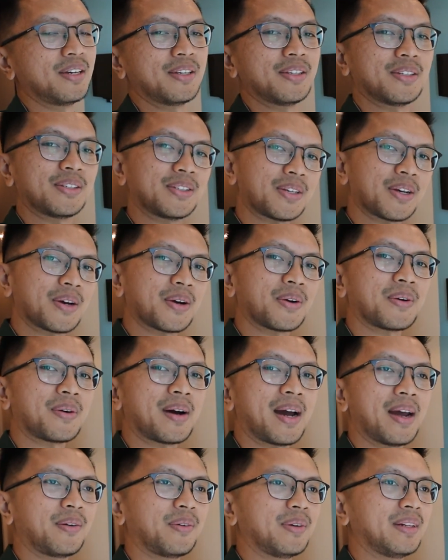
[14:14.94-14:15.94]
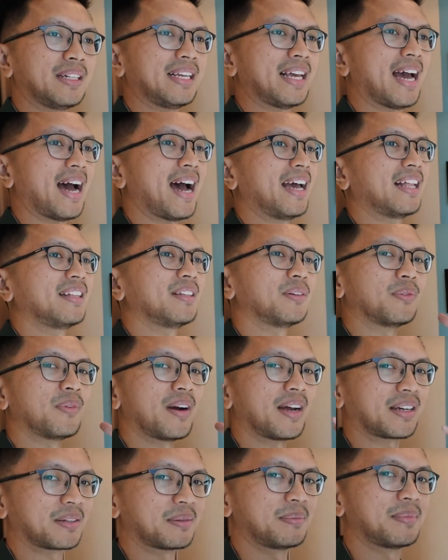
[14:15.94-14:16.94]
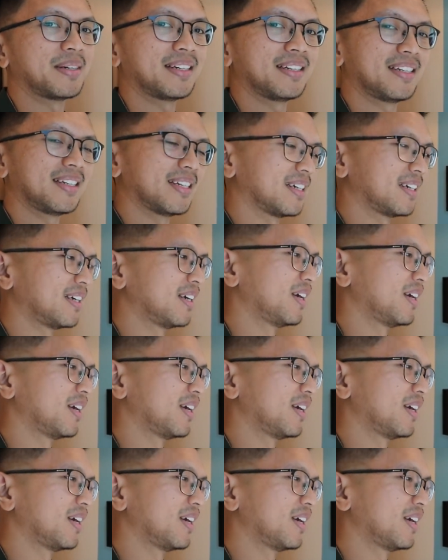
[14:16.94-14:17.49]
So I really highly recommend.